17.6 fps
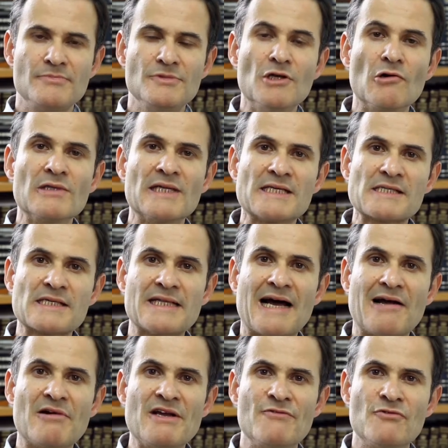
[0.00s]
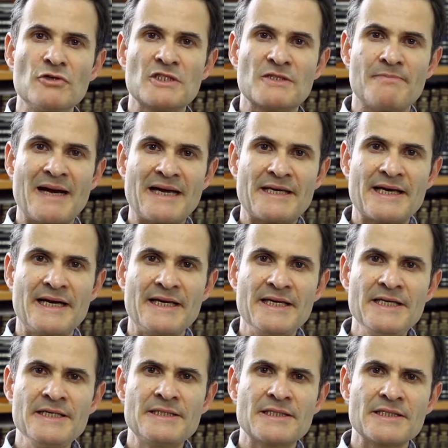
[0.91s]
known as an arivut
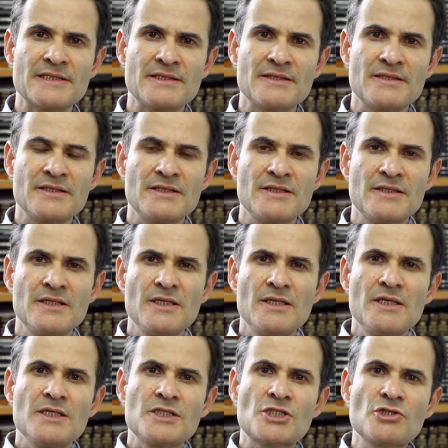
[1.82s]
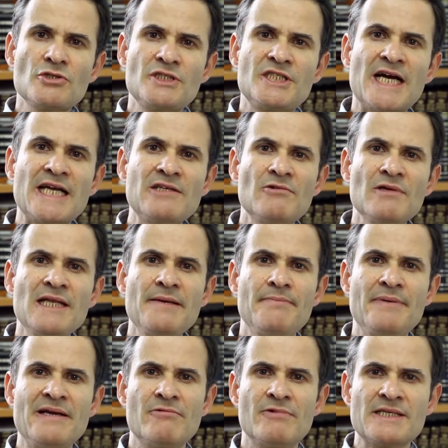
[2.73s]
bankait, should generally
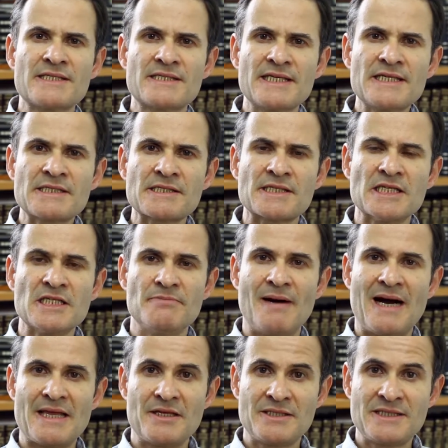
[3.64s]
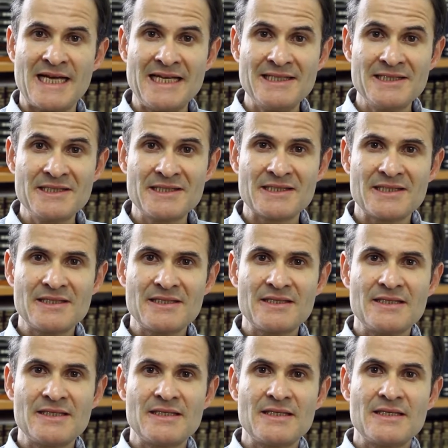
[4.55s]
be resisted by the tenant,
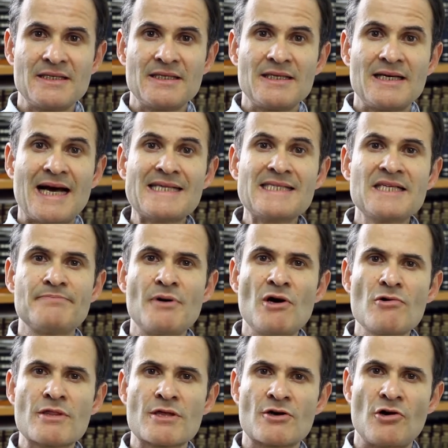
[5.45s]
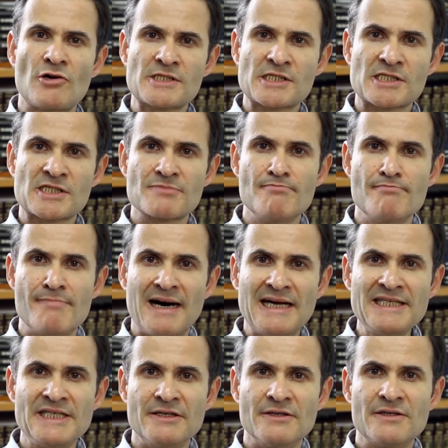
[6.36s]
as it both costs
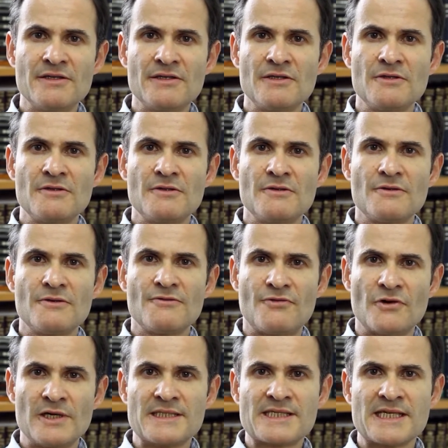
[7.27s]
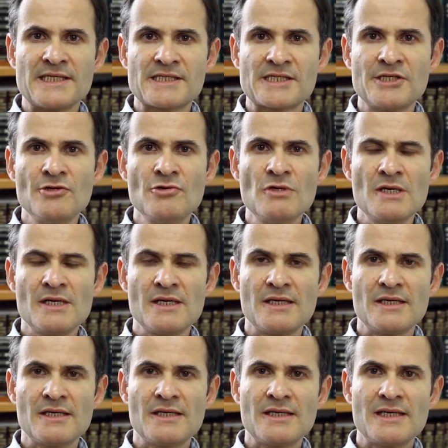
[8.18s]
money for its issue
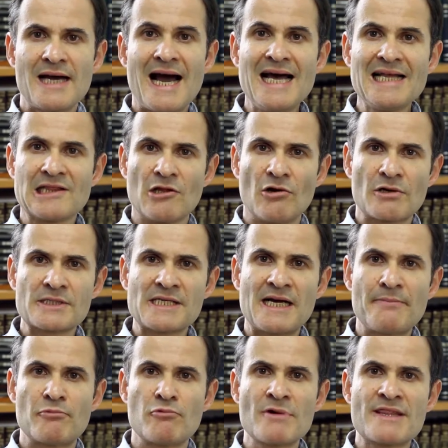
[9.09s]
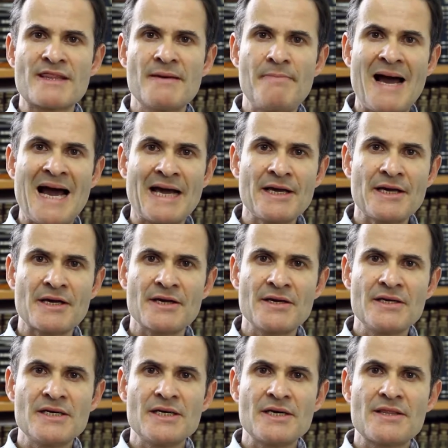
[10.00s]
and locks up with the bank
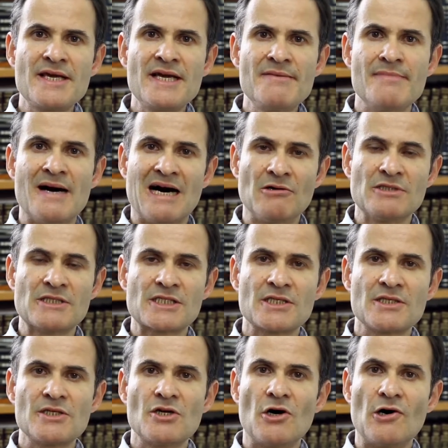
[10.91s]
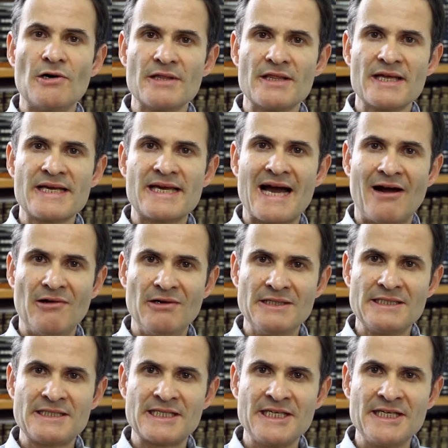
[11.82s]
the amount on the
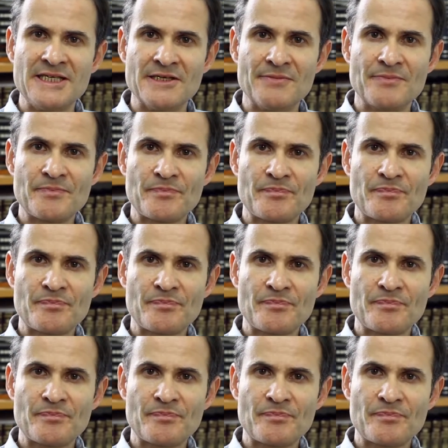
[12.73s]
guarantee.